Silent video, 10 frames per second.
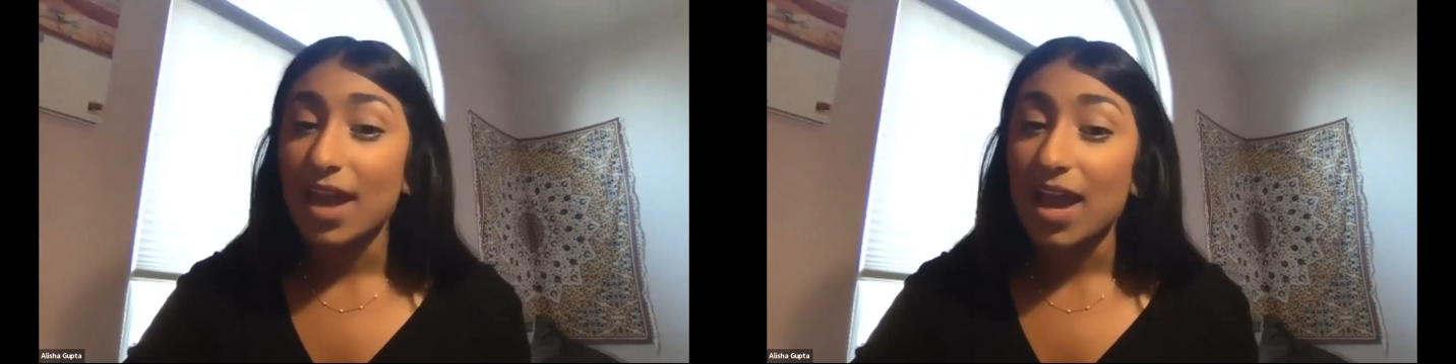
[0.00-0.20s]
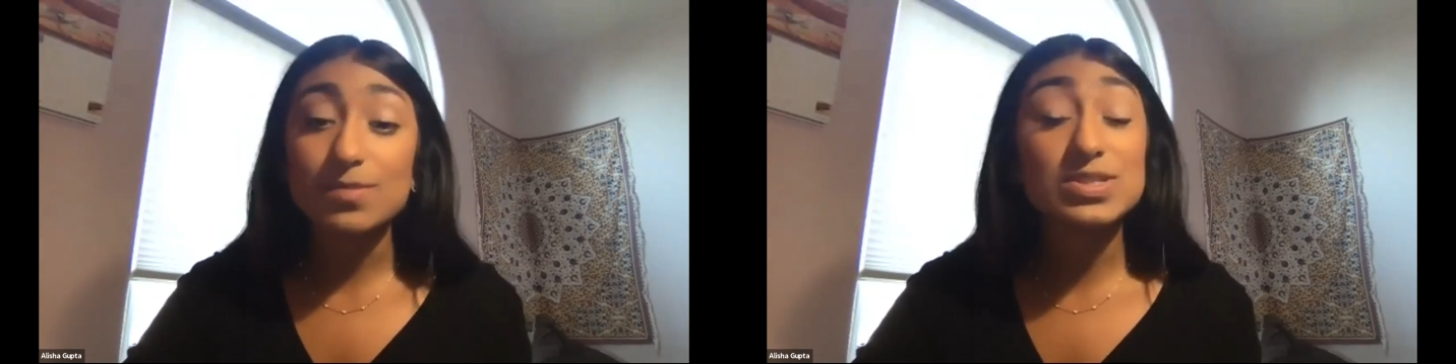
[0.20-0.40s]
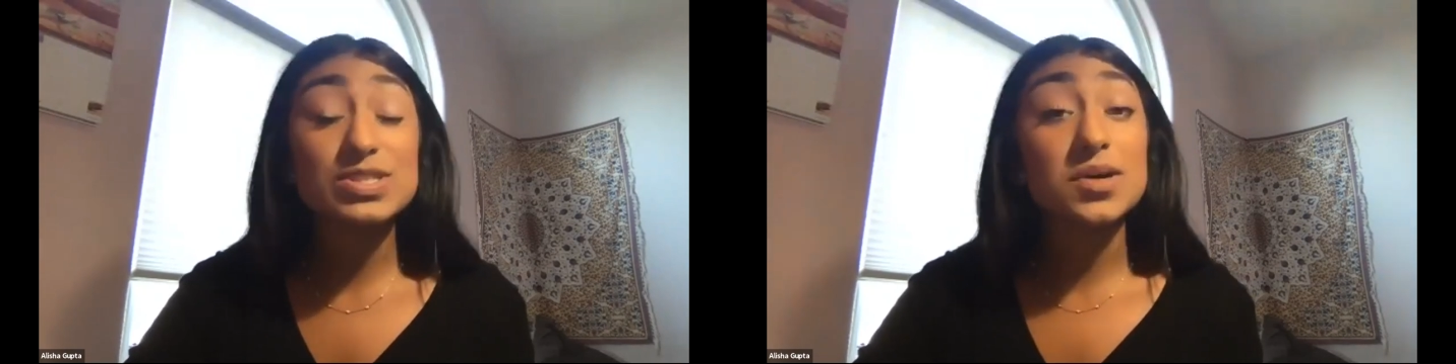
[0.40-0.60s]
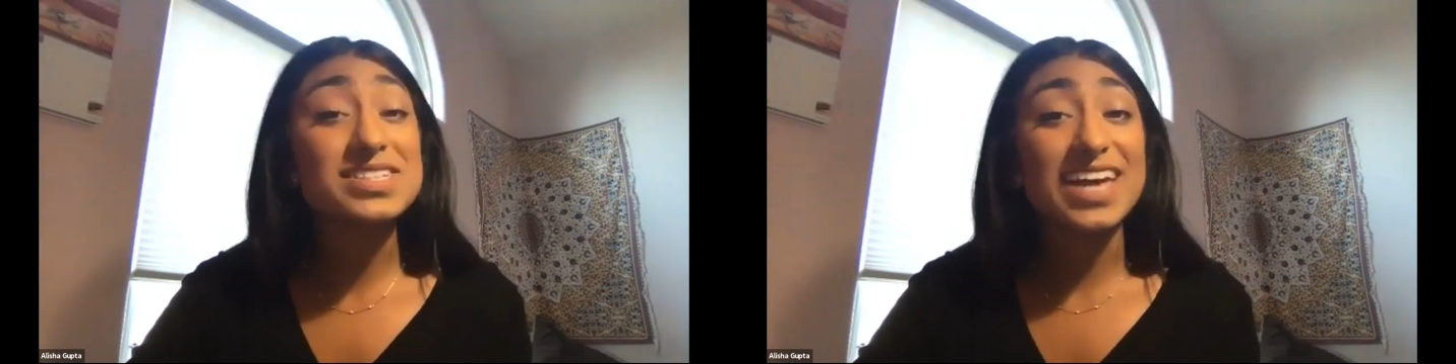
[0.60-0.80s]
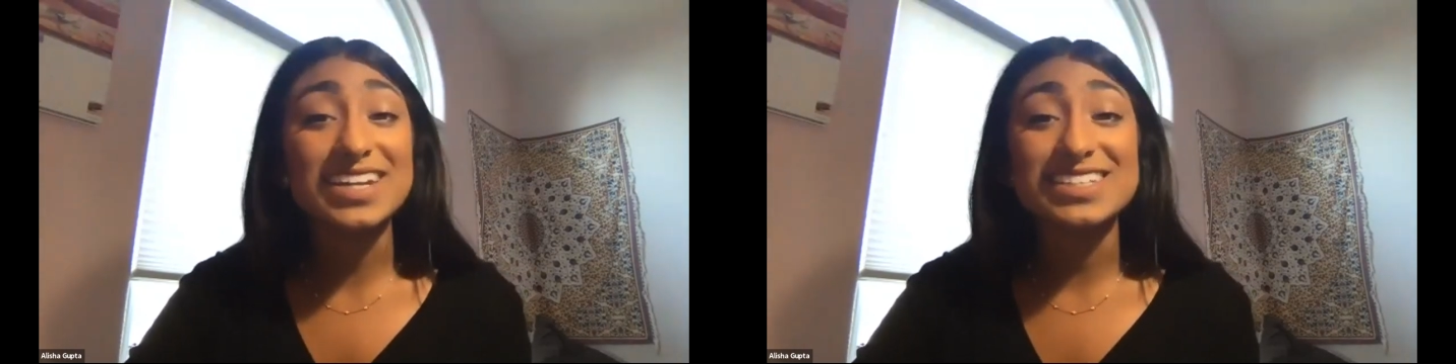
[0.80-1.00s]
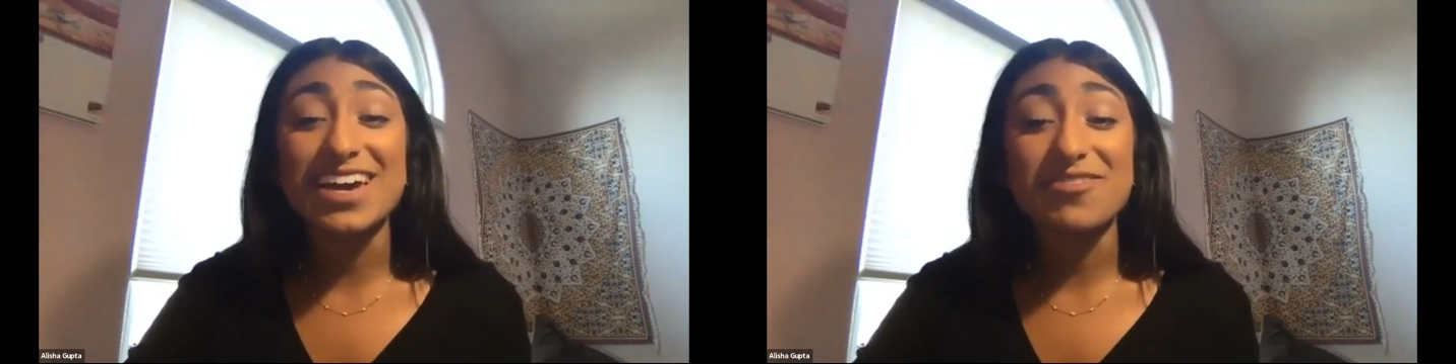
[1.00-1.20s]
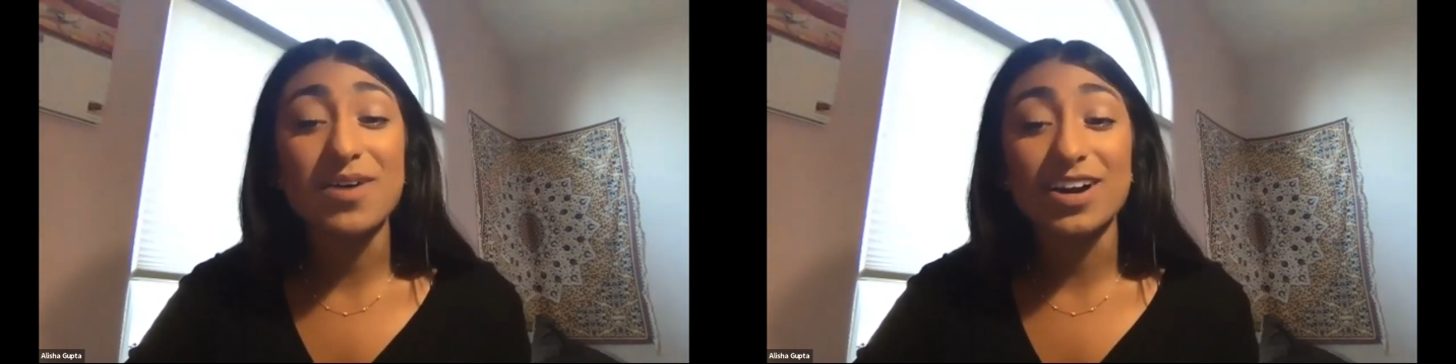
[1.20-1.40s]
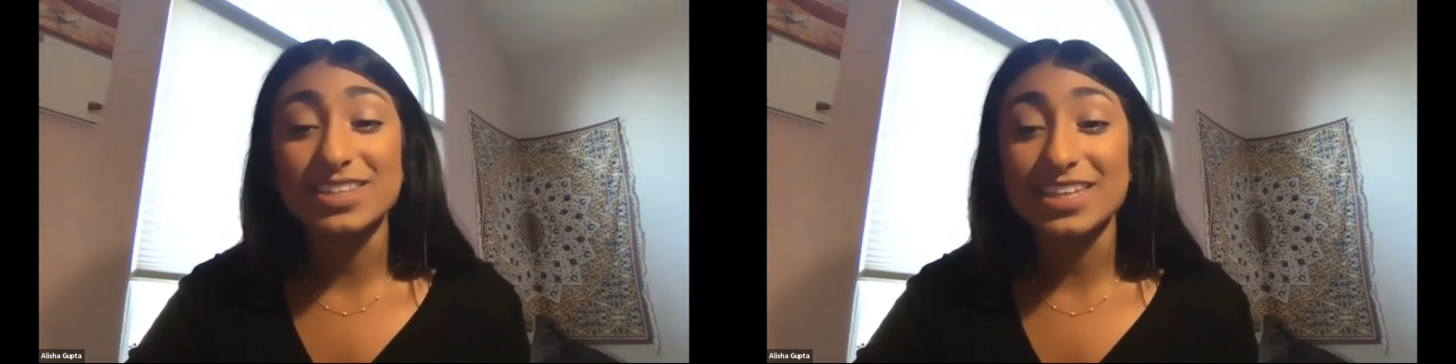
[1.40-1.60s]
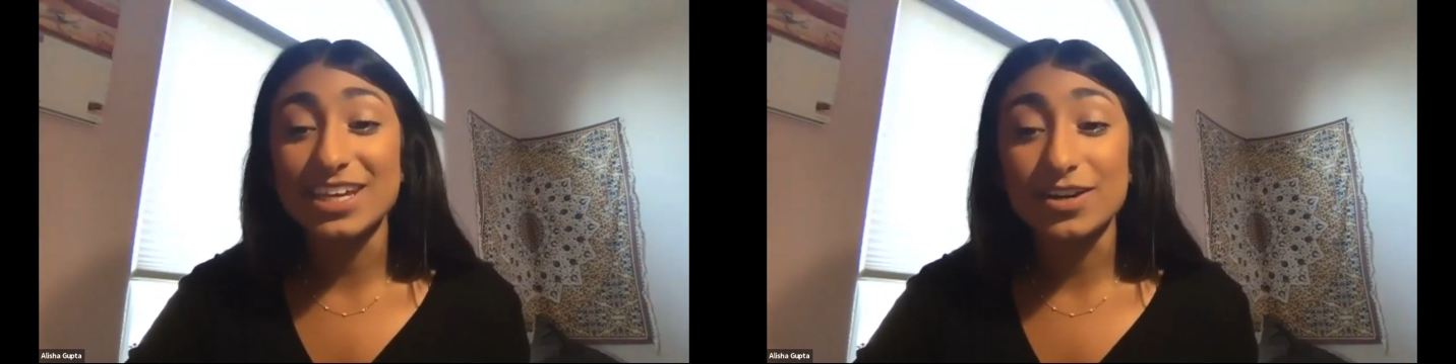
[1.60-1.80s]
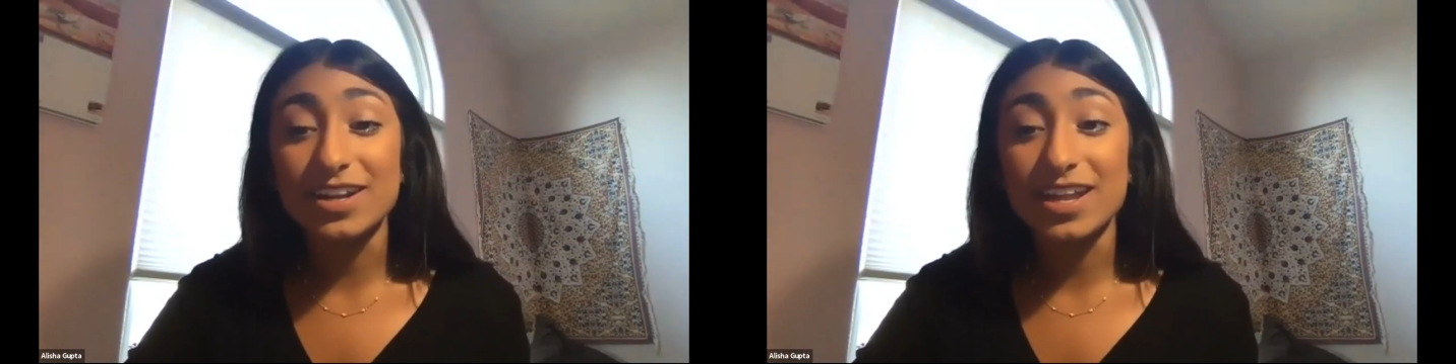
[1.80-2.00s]
I'm so excited to have Pankti
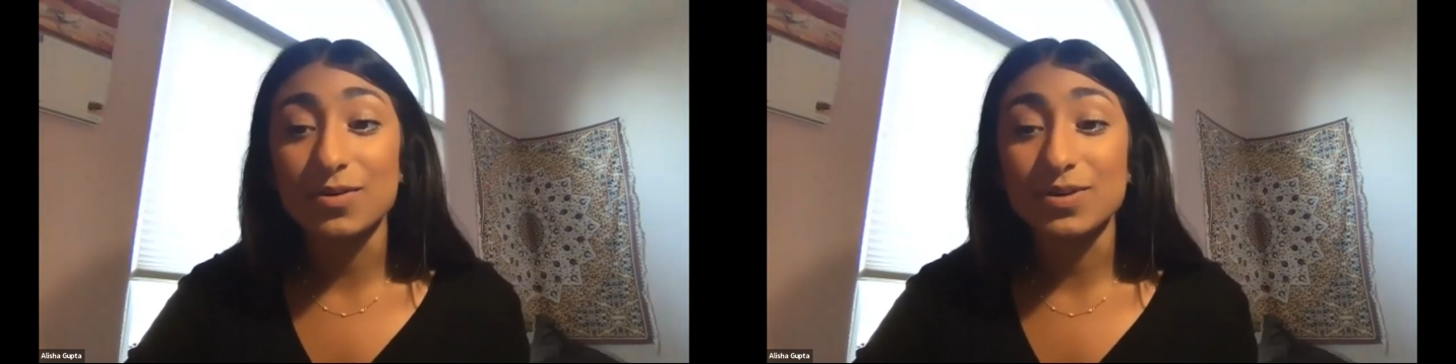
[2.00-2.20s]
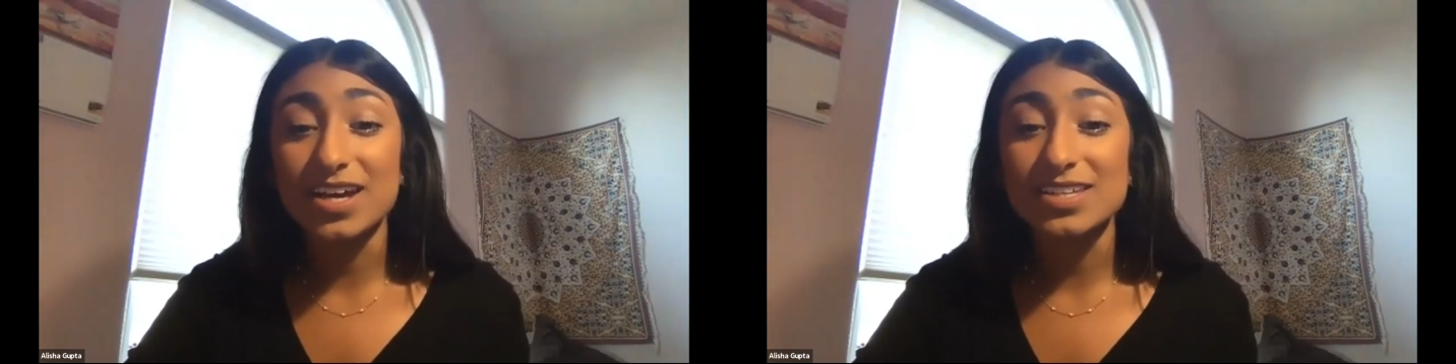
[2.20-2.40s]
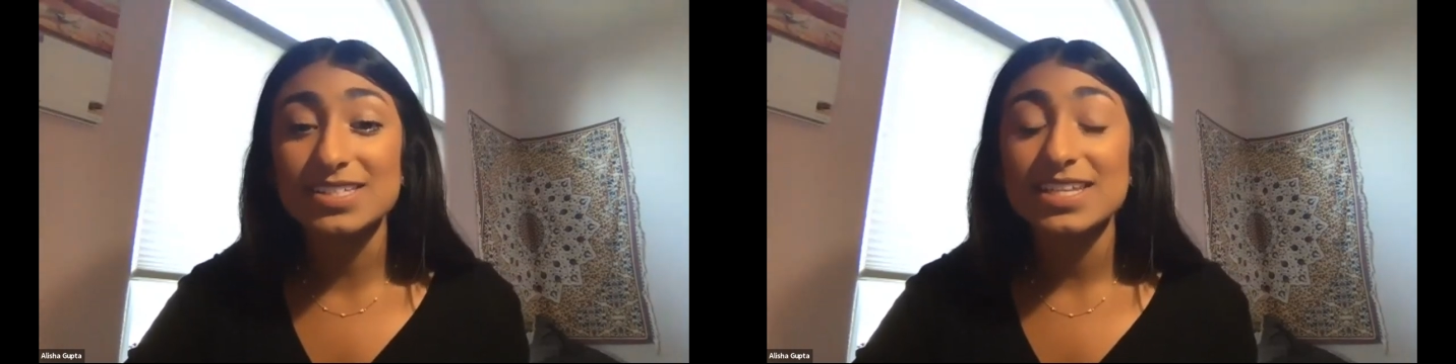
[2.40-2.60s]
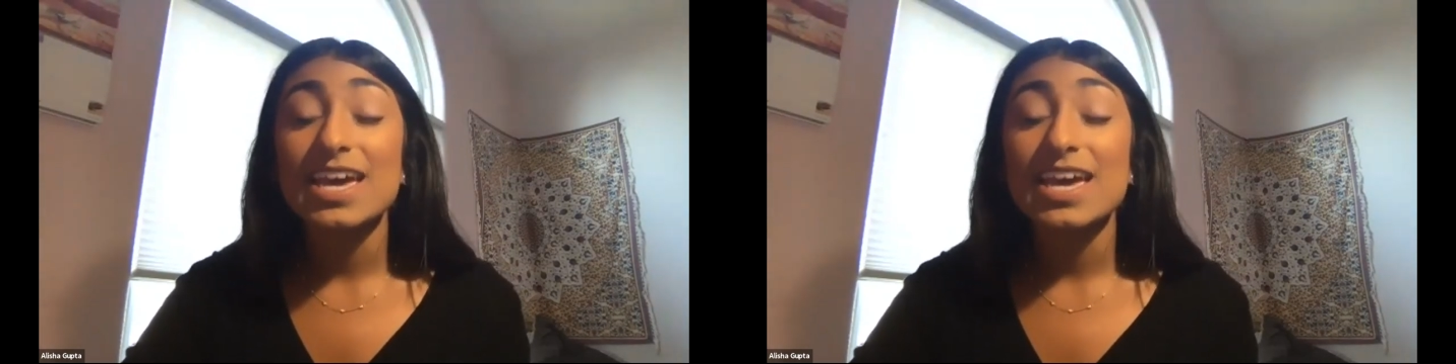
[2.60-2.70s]
here today with us,